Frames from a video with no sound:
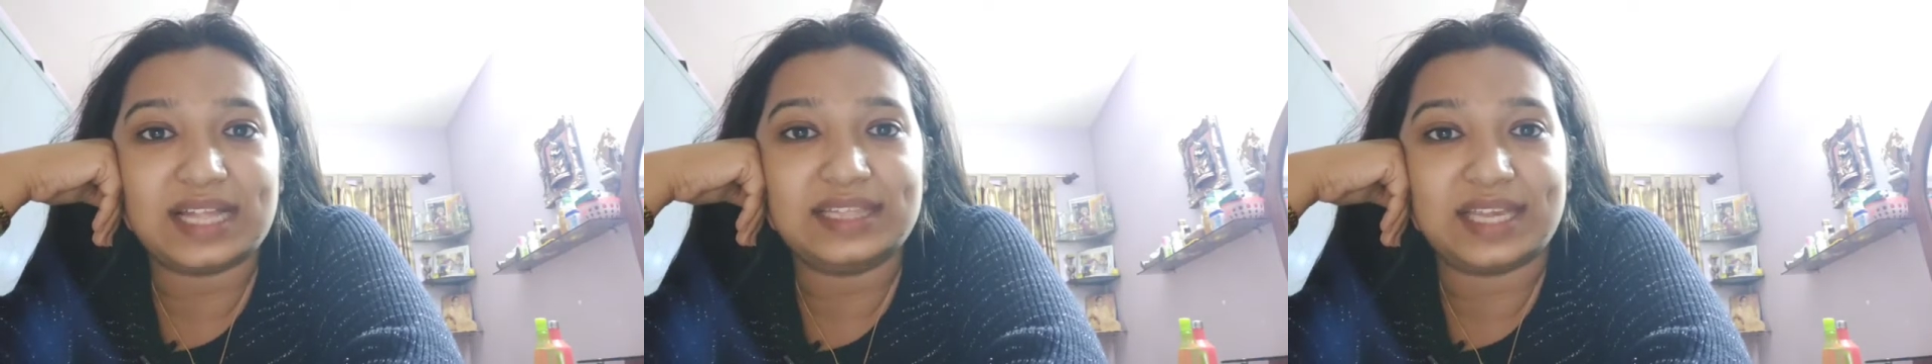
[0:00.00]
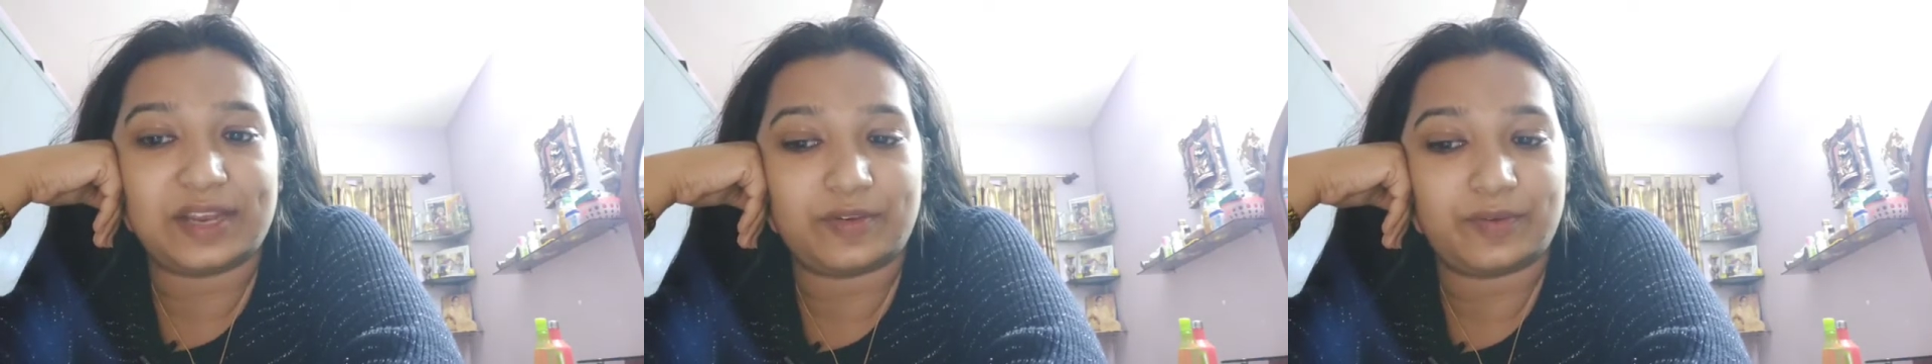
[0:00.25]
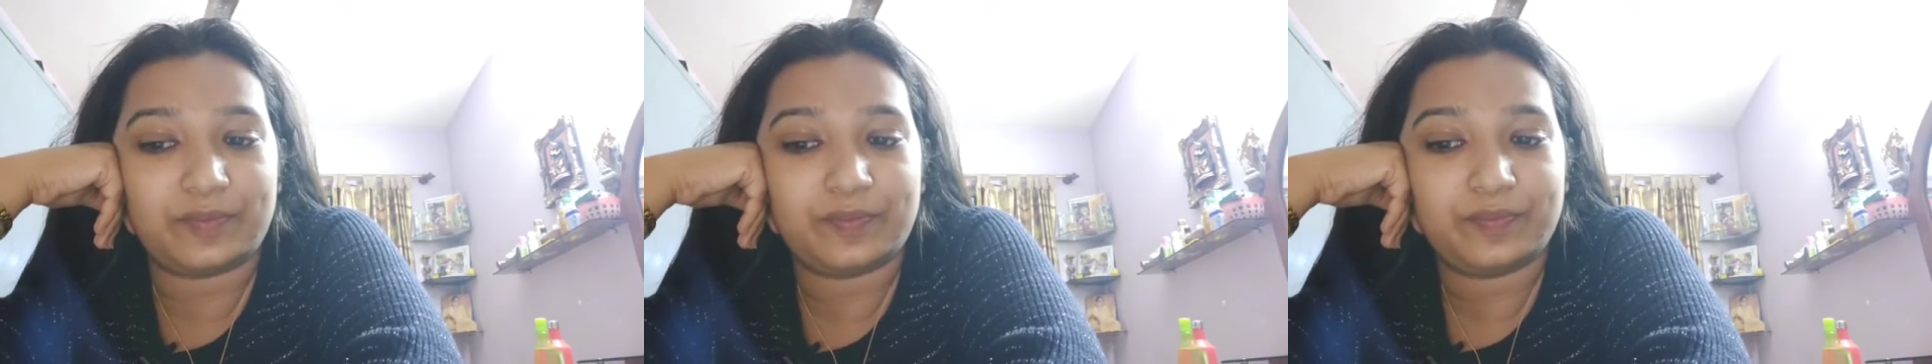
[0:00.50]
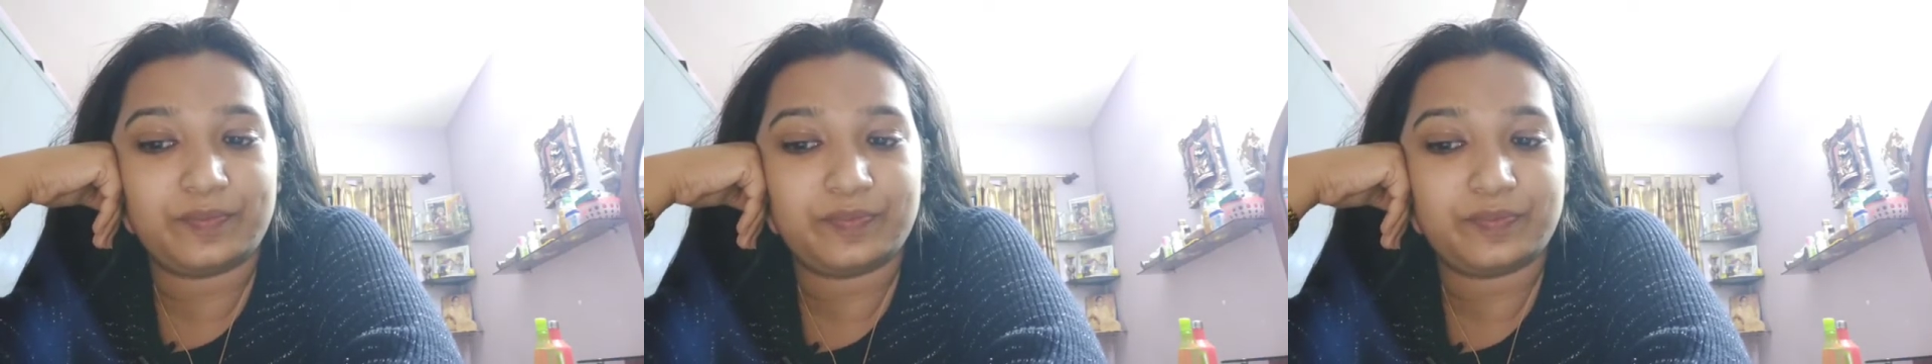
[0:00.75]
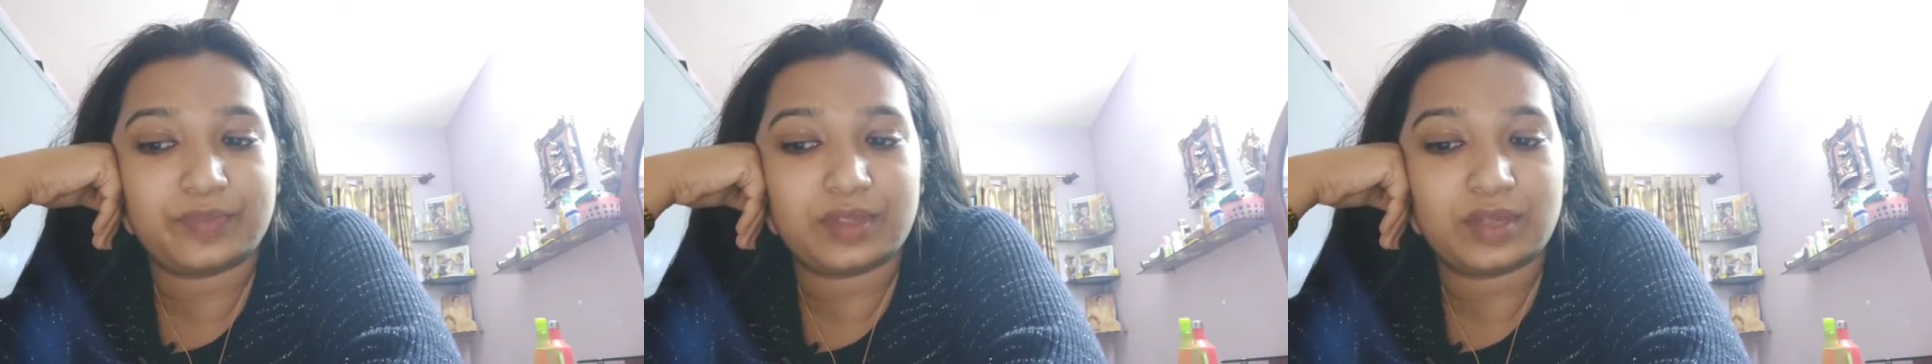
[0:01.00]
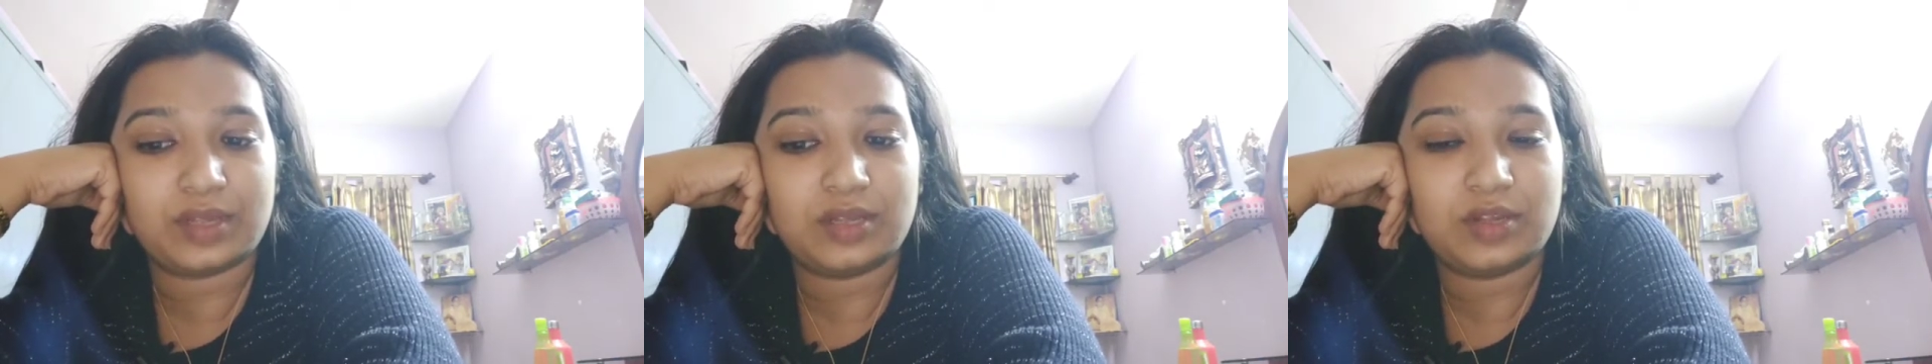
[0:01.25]
are there.
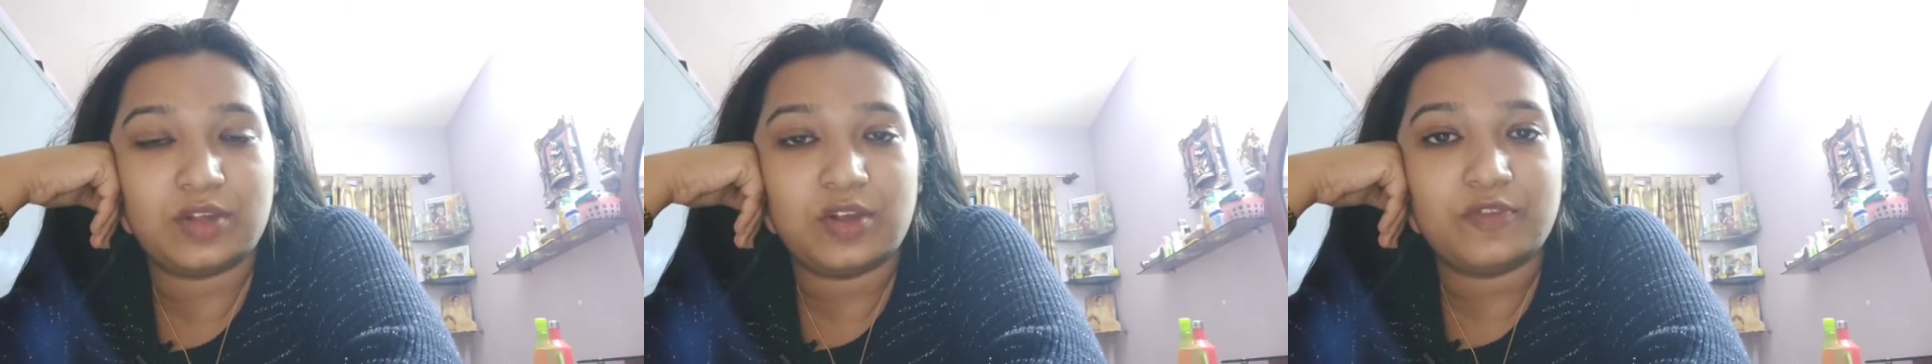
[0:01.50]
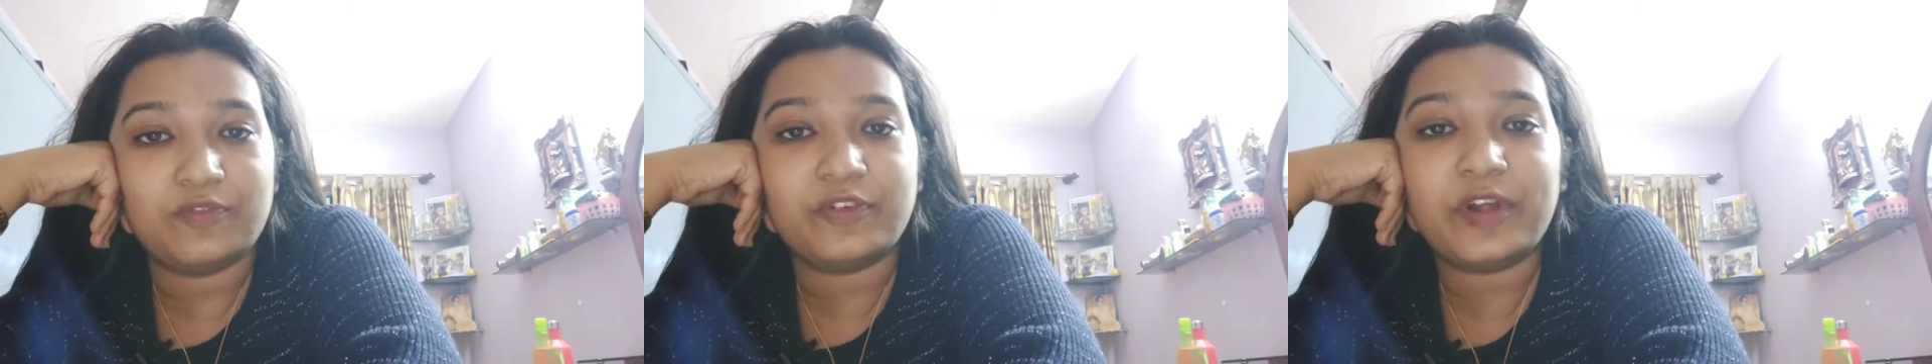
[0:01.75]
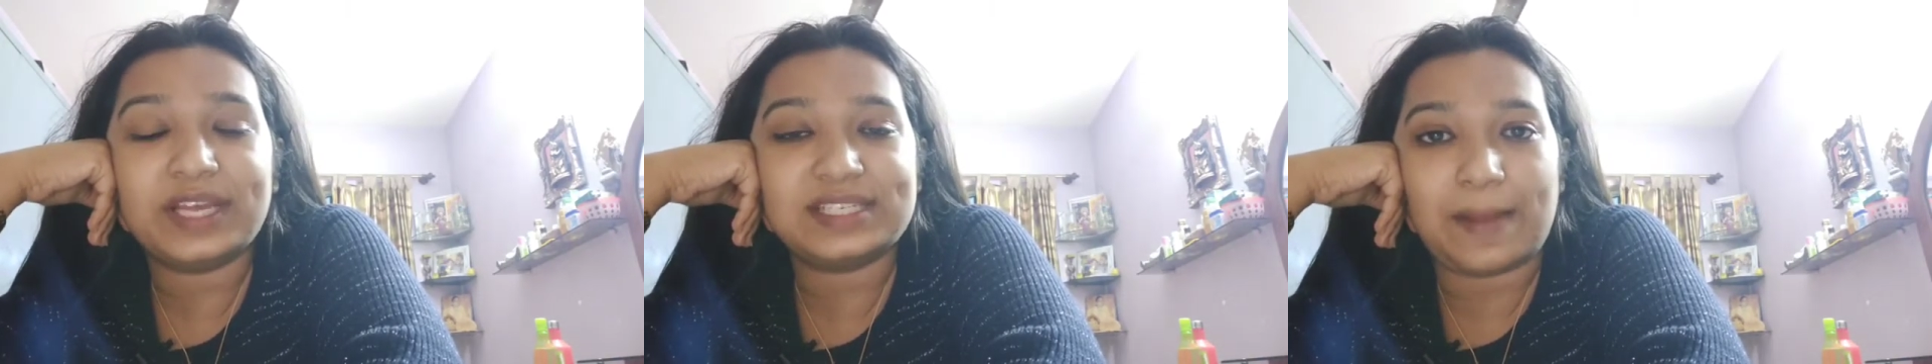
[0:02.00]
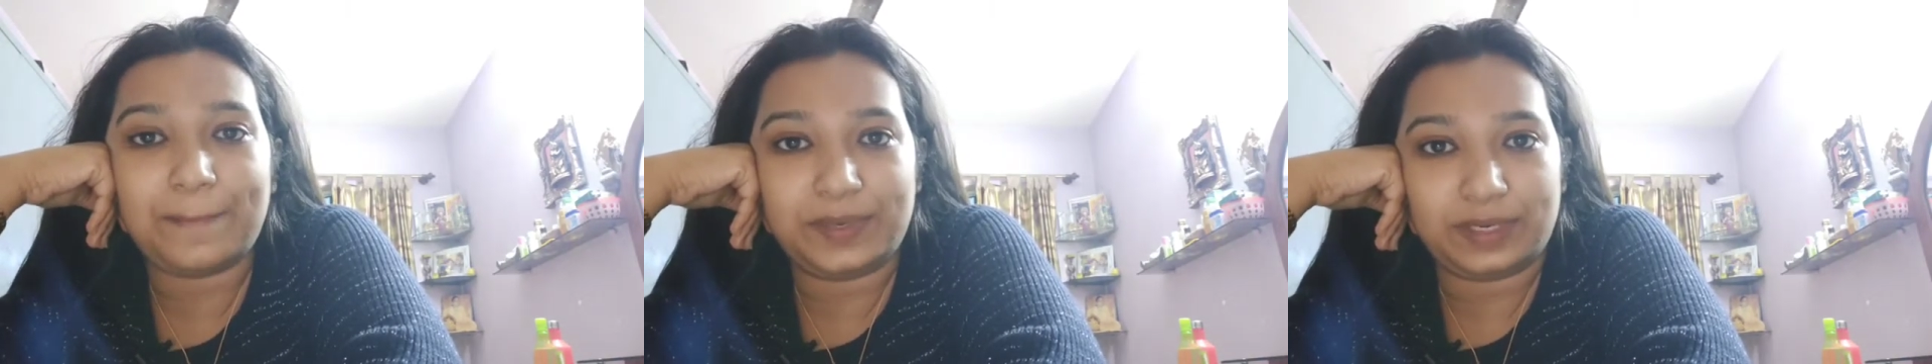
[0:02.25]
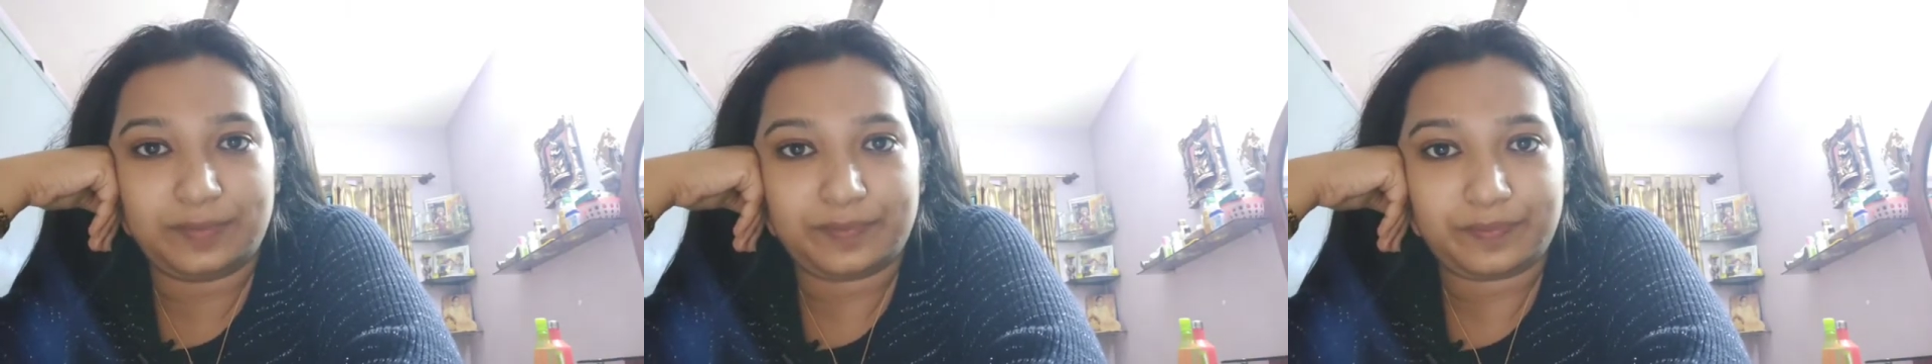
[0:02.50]
For example,